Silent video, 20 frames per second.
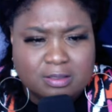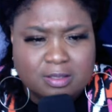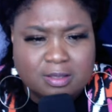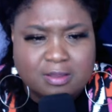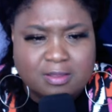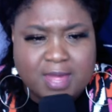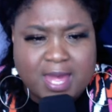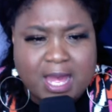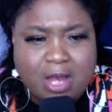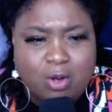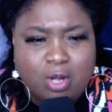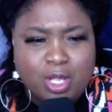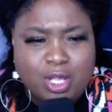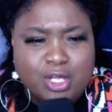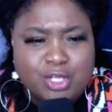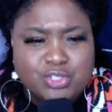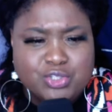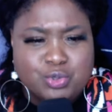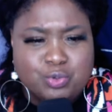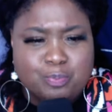Thou
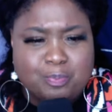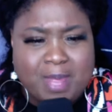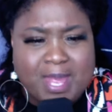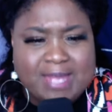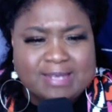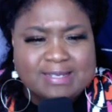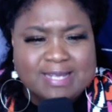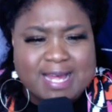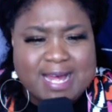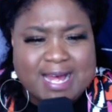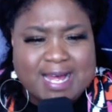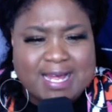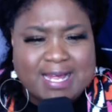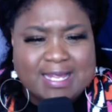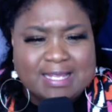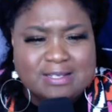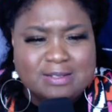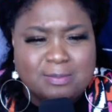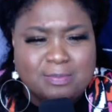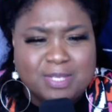to
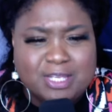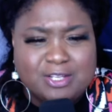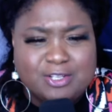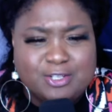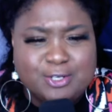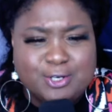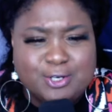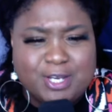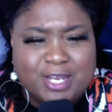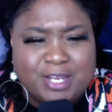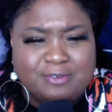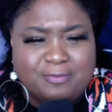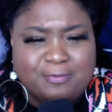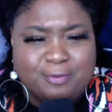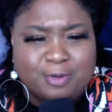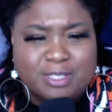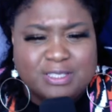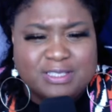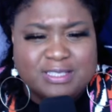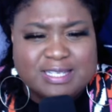mankind be good and
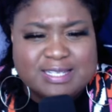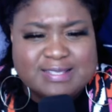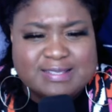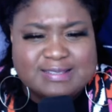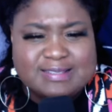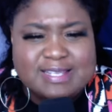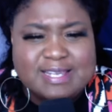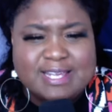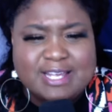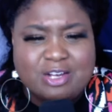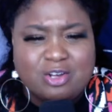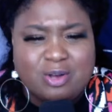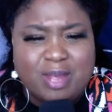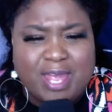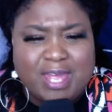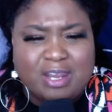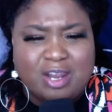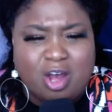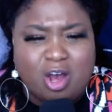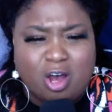friendly still
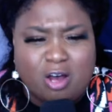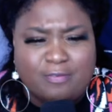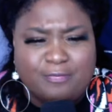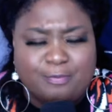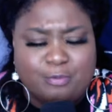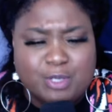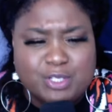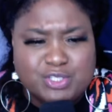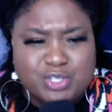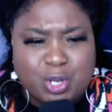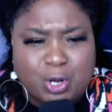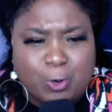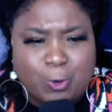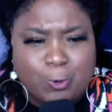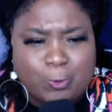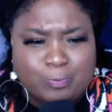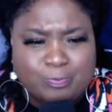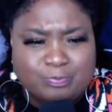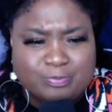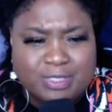and oft
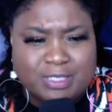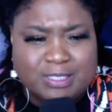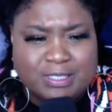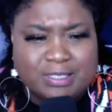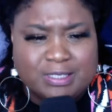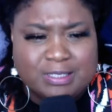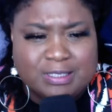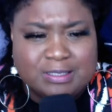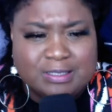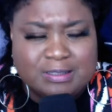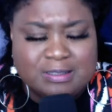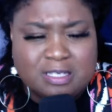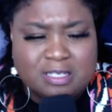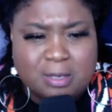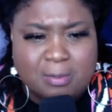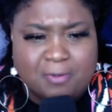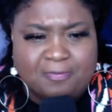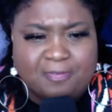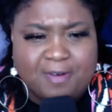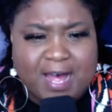return.
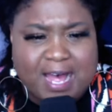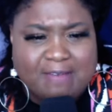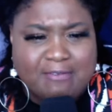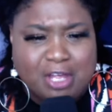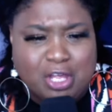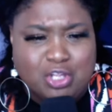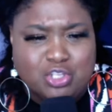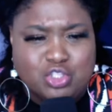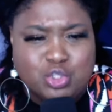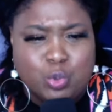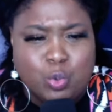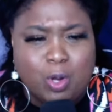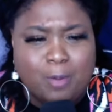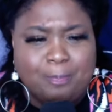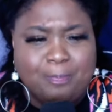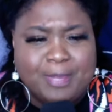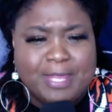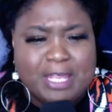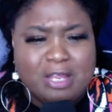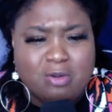Number five, to
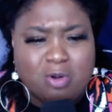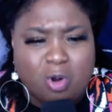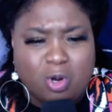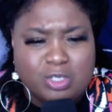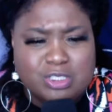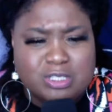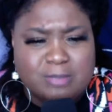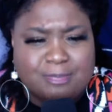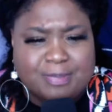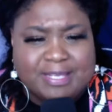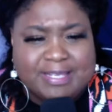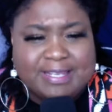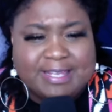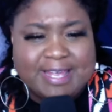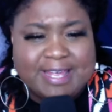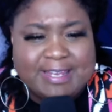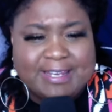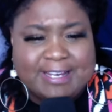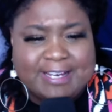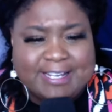appear or to
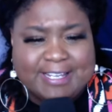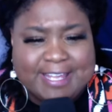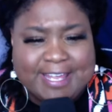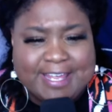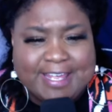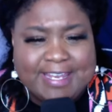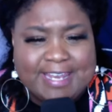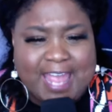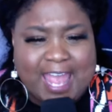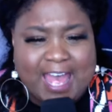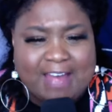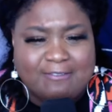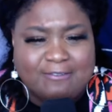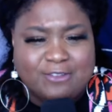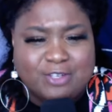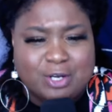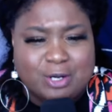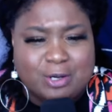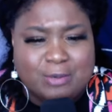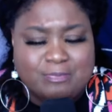begin again
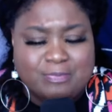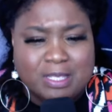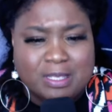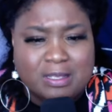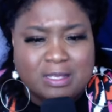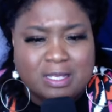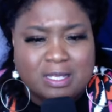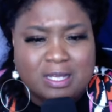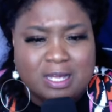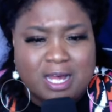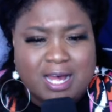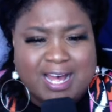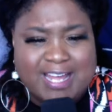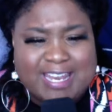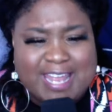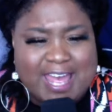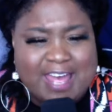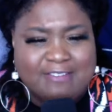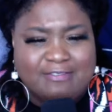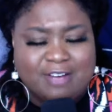after
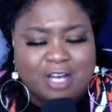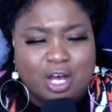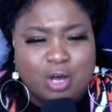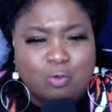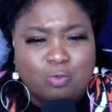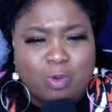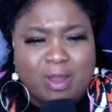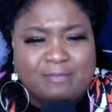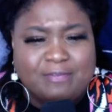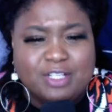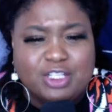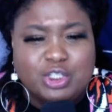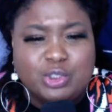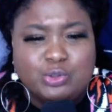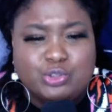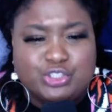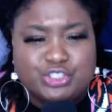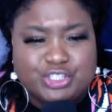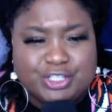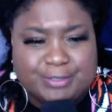an, a
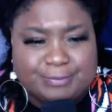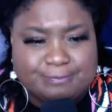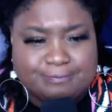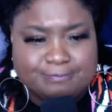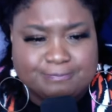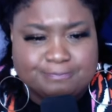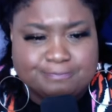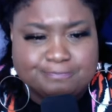revolution.